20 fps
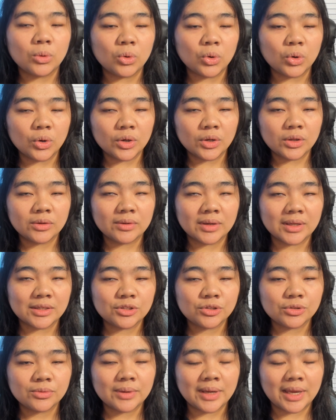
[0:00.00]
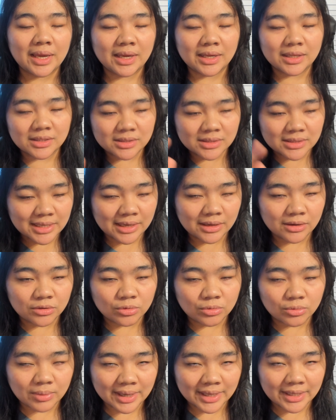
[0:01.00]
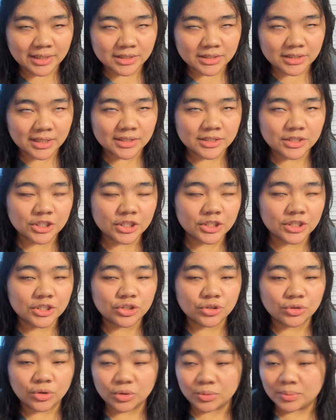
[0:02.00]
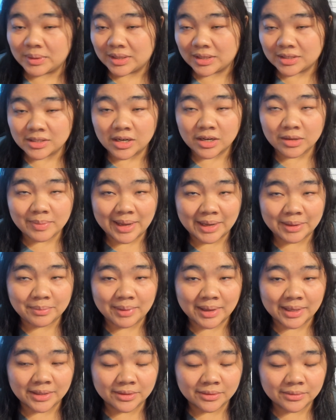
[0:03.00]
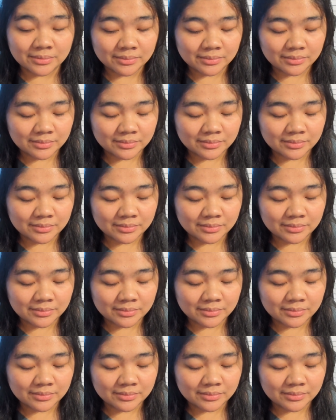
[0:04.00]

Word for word: or you can do a down right gesture to open the TalkBack menu.